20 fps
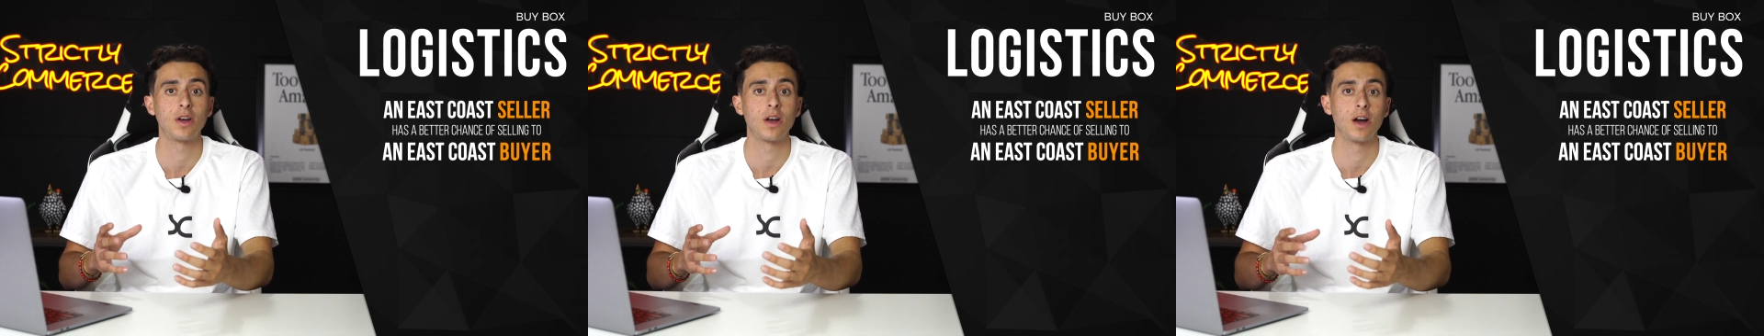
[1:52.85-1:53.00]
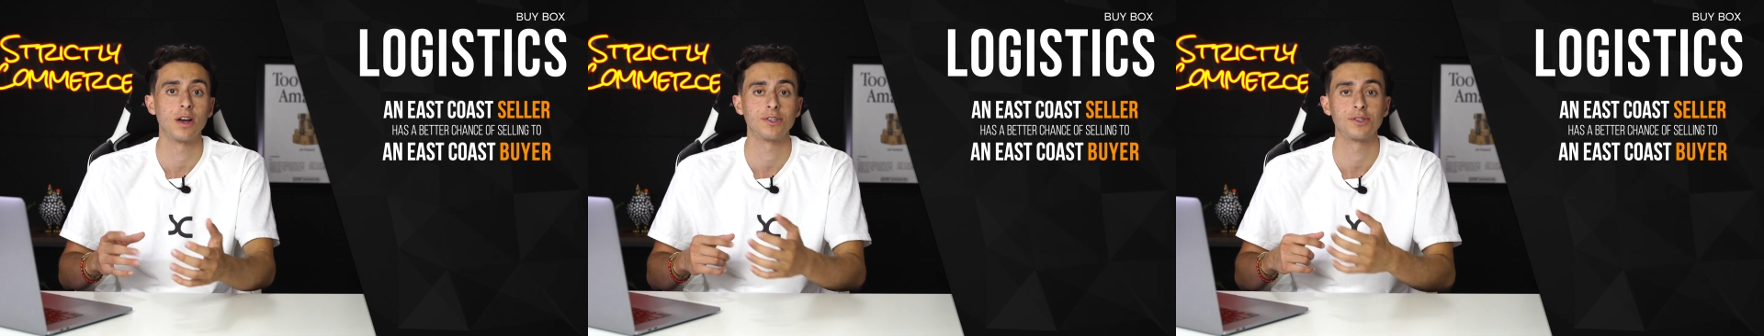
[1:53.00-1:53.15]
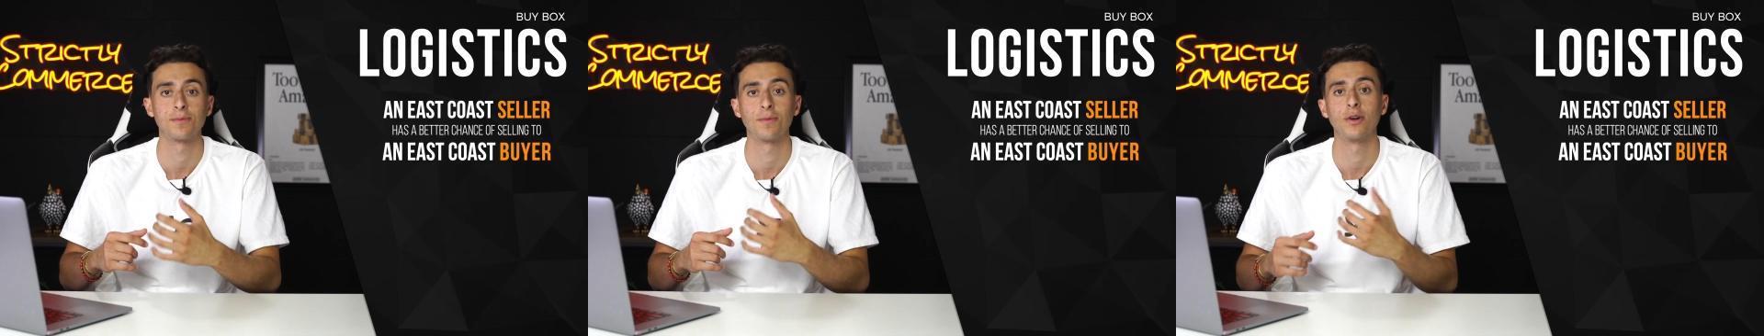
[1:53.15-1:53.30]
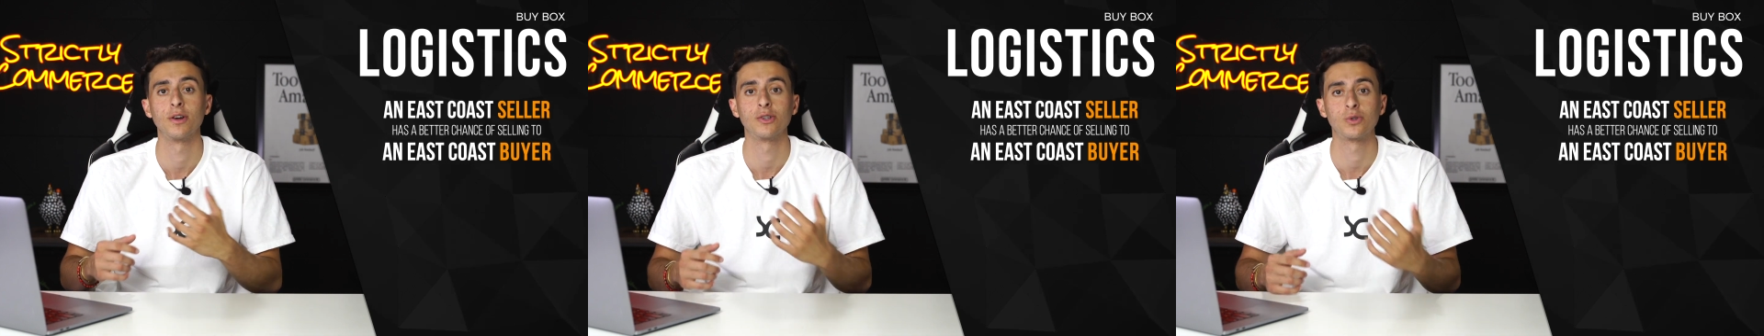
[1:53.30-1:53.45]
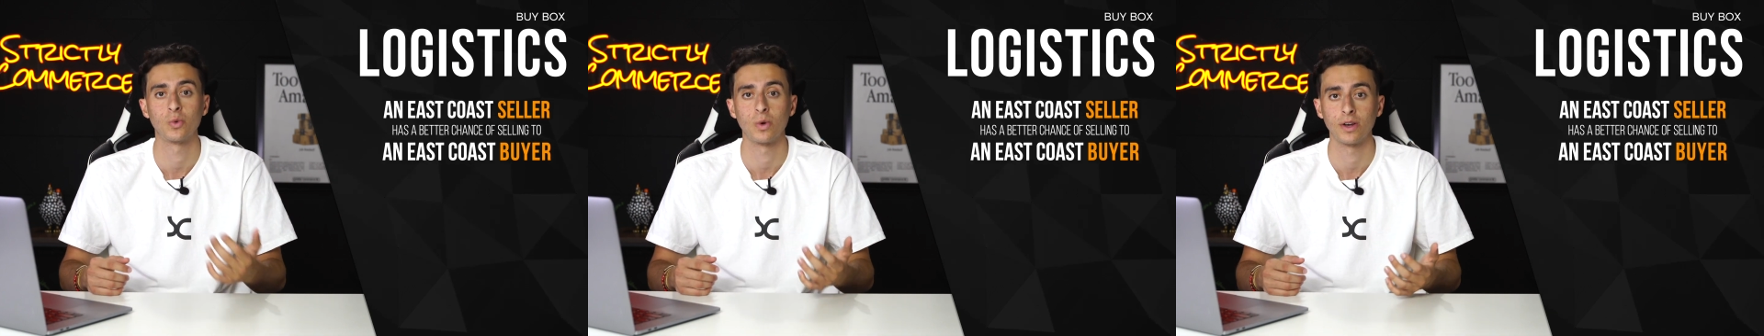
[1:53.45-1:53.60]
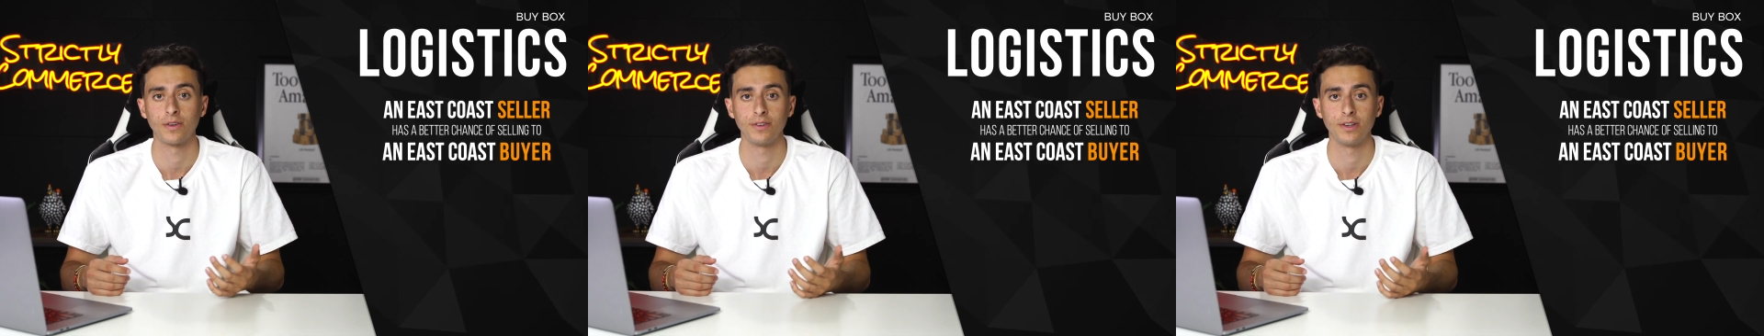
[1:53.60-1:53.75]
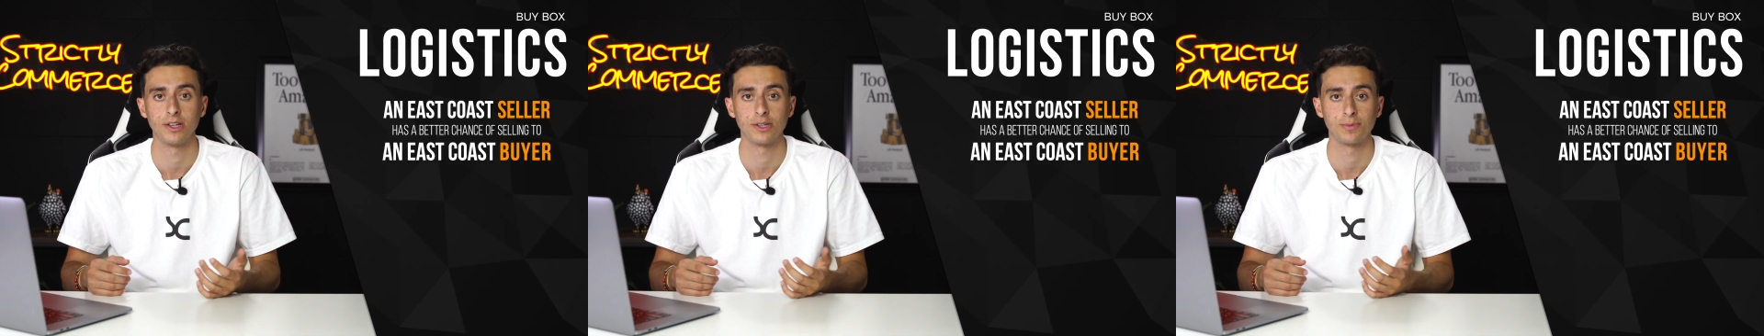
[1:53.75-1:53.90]
customer as
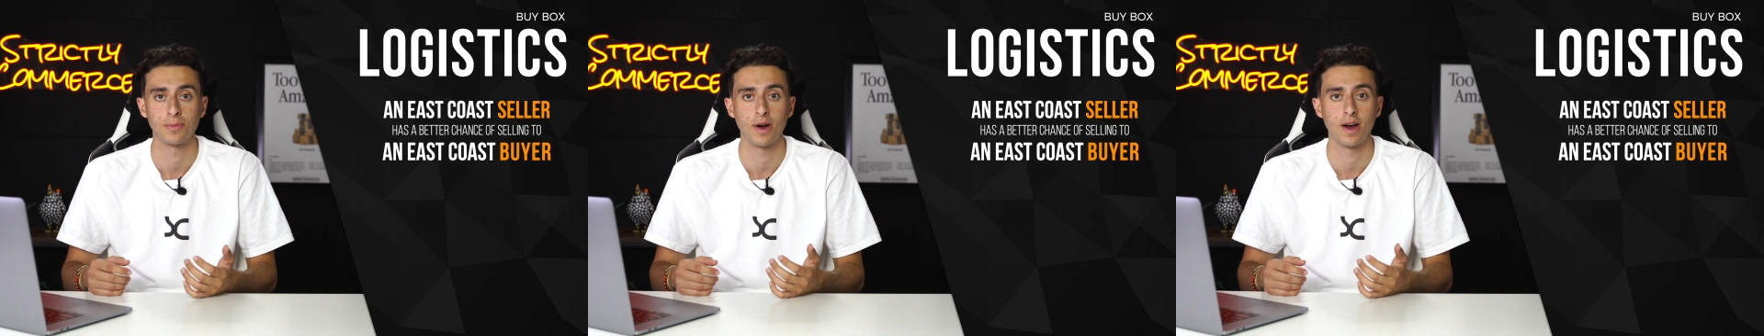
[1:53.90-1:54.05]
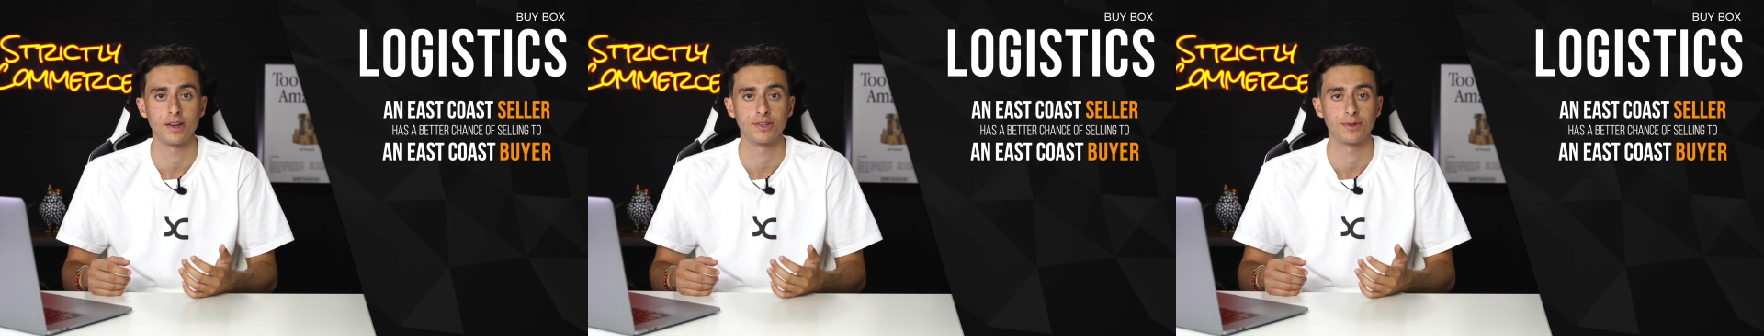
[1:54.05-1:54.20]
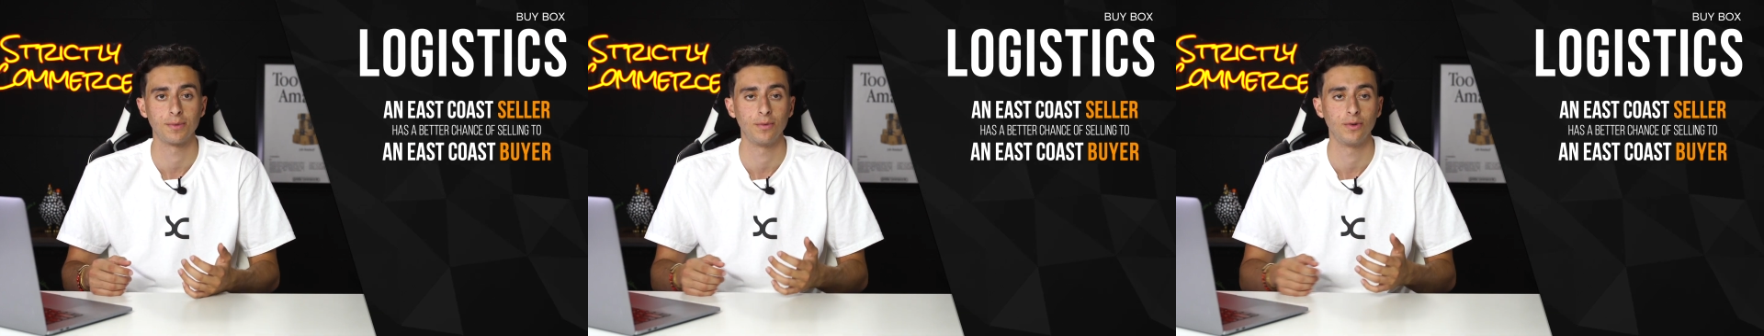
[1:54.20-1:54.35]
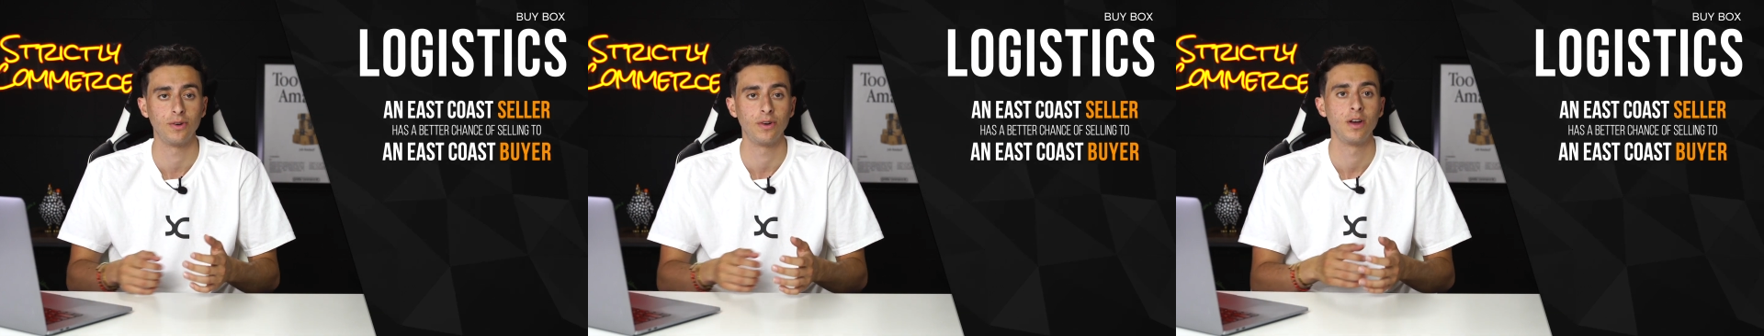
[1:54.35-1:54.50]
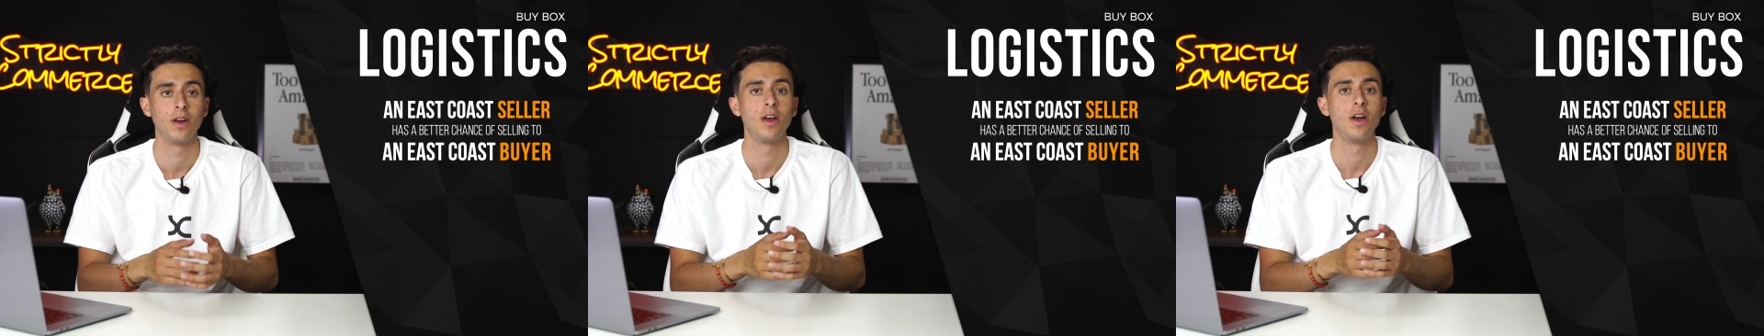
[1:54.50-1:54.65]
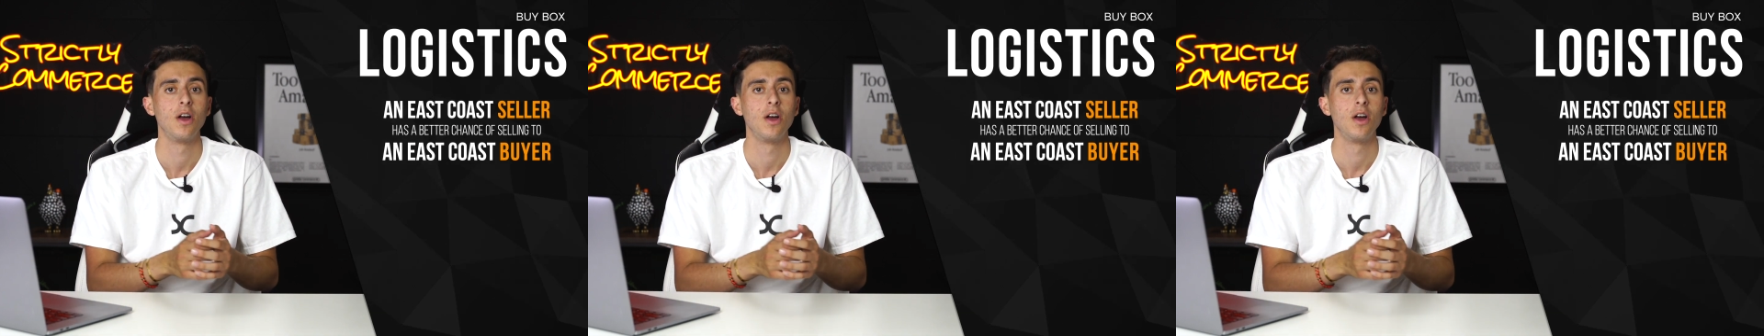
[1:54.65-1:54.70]
quickly as possible.